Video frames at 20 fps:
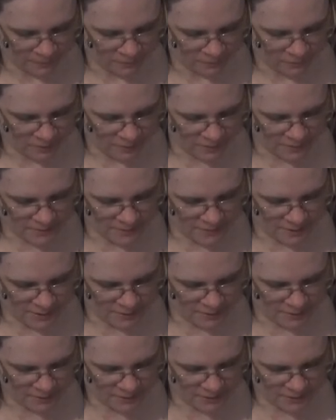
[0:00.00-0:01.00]

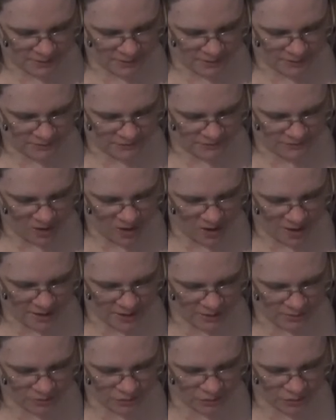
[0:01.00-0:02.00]
Graziano says, Fie,
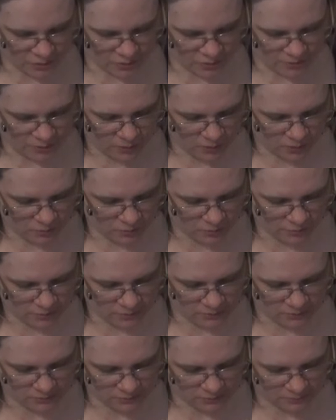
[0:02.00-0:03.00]
your sword upon a
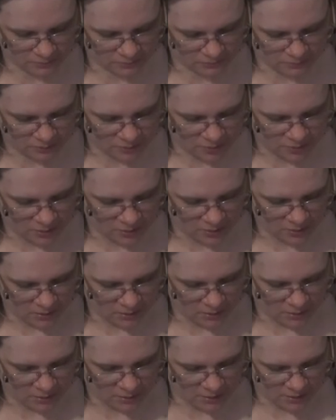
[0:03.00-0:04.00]
woman
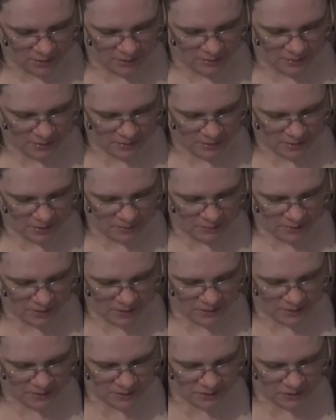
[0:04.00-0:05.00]
and
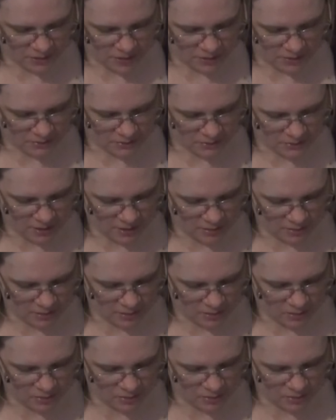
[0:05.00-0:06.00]
Emilia says, O oh, dull,
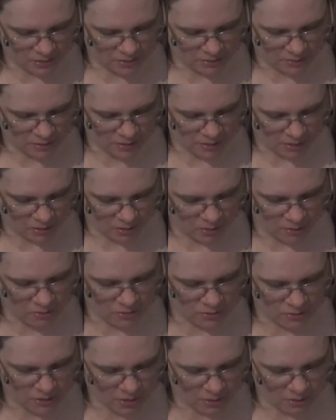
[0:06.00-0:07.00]
o oh, though, o
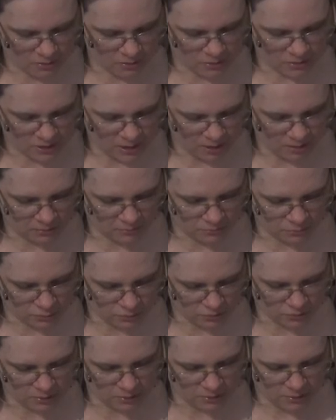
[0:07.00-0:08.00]
oh, though
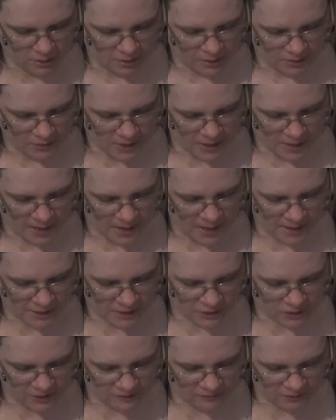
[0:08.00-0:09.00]
dull that
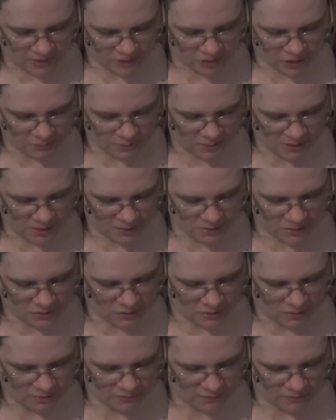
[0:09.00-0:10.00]
handkerchief thou speaks
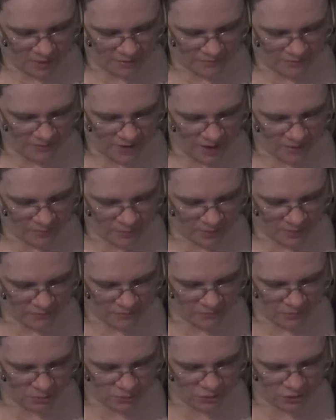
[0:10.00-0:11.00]
of I found by
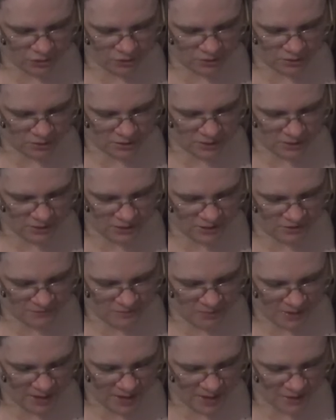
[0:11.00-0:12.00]
fortune and did give
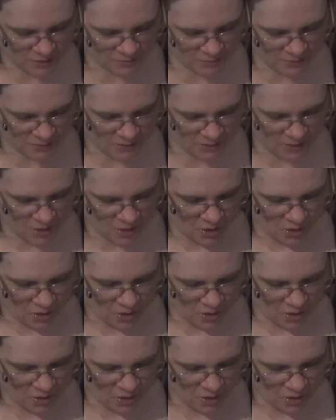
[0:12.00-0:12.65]
my husband,